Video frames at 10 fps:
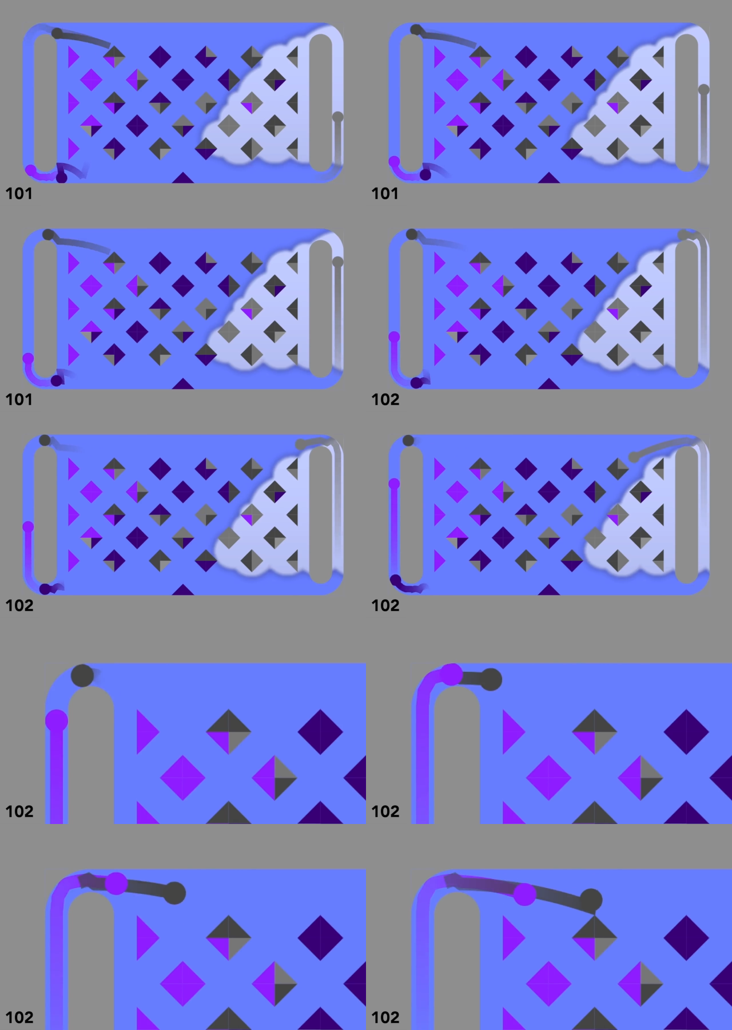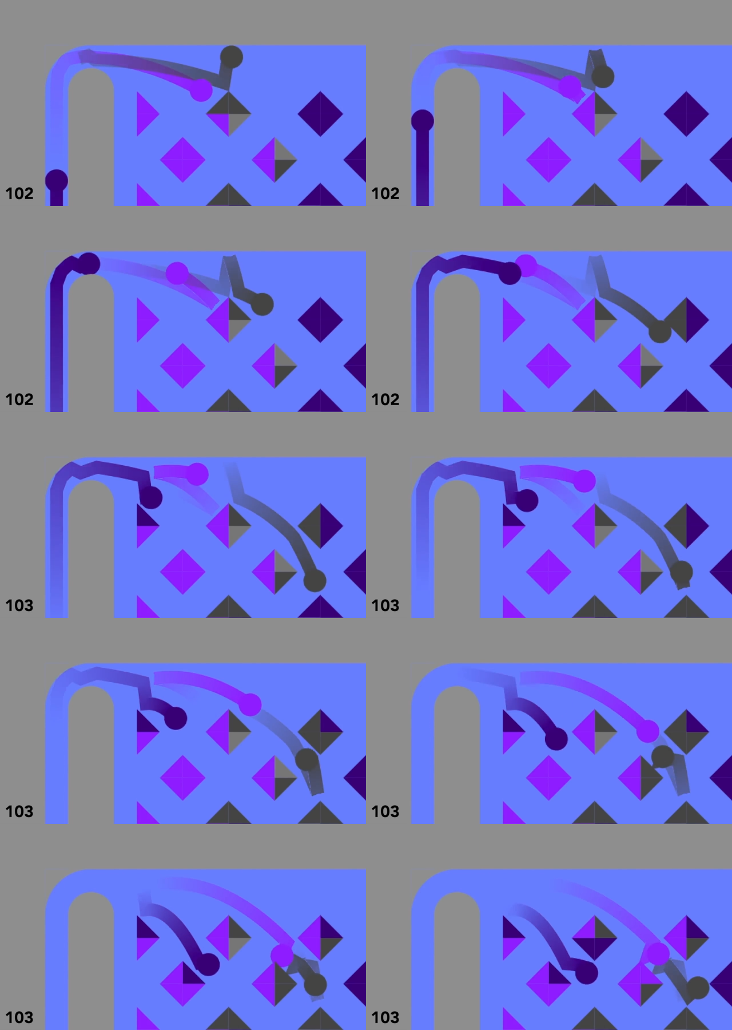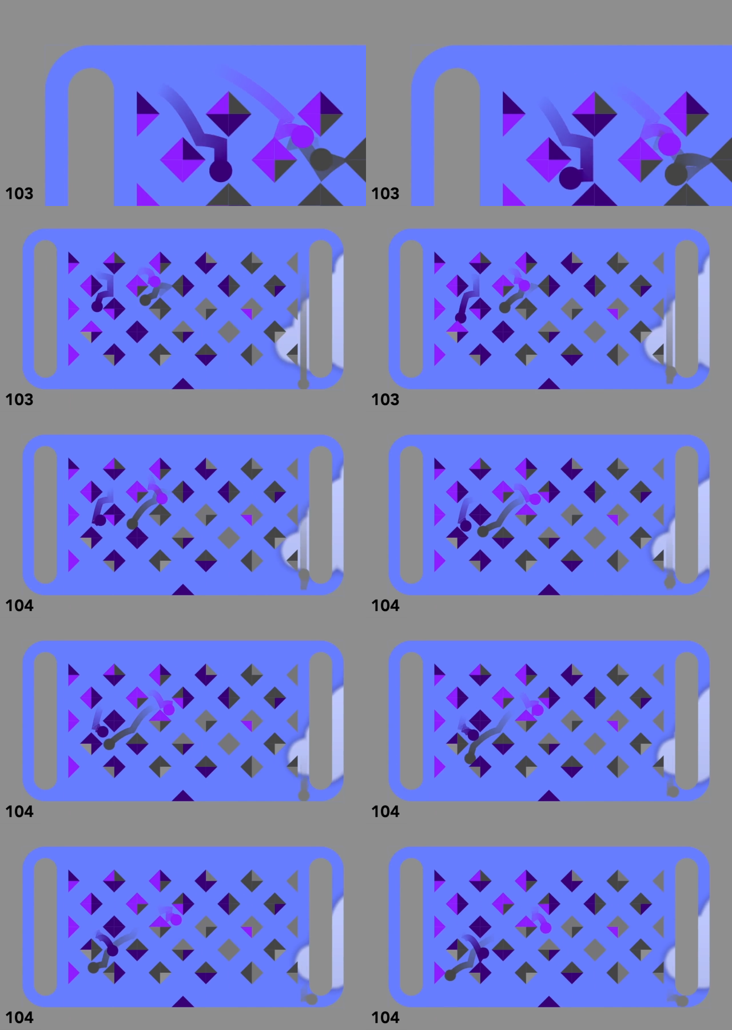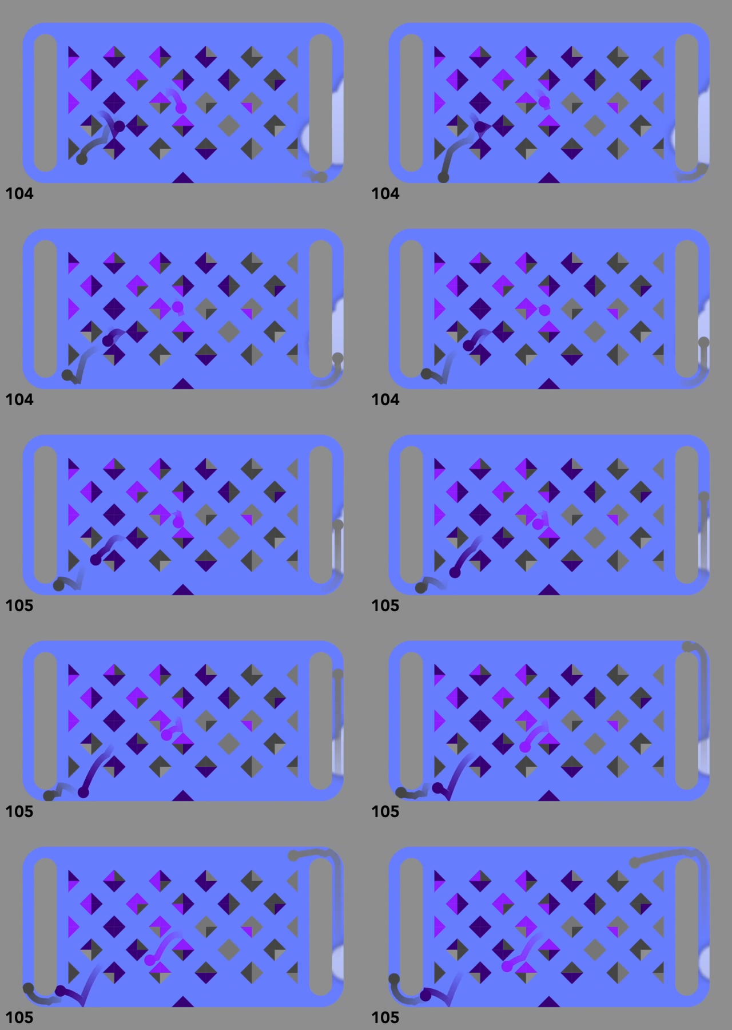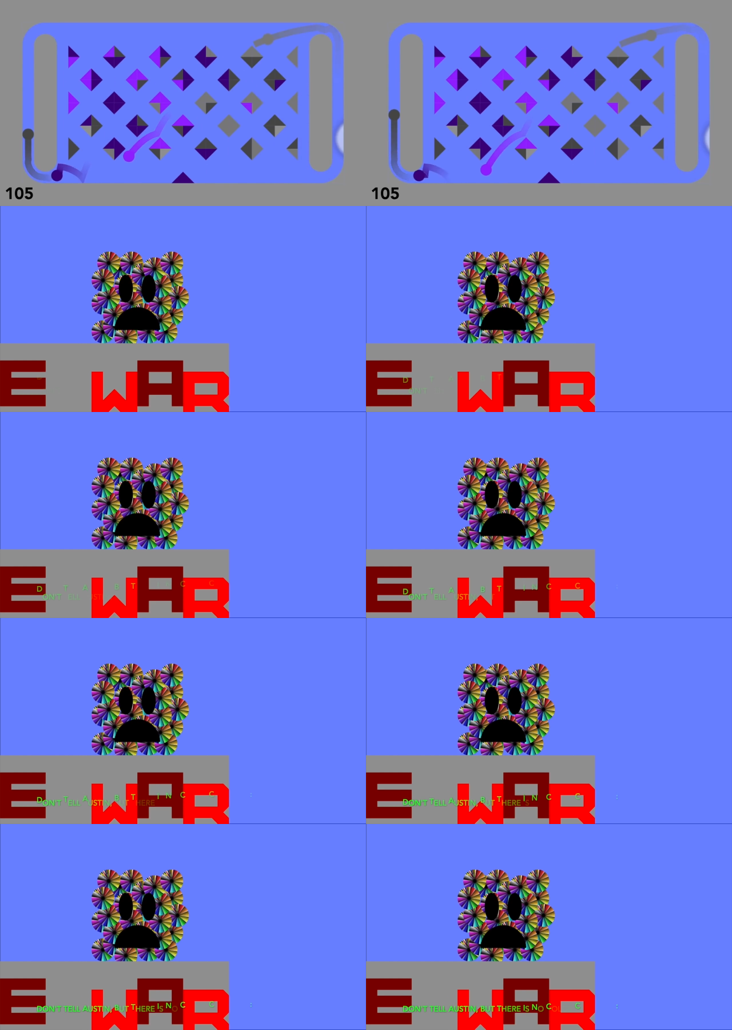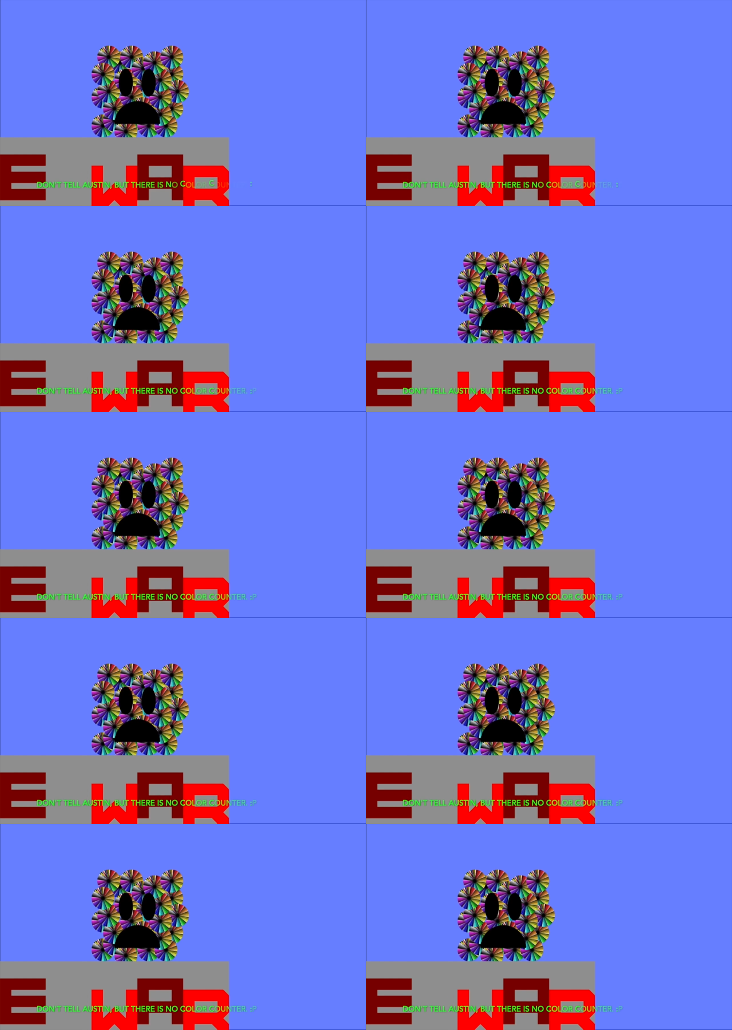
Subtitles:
[unreadable: no face in view]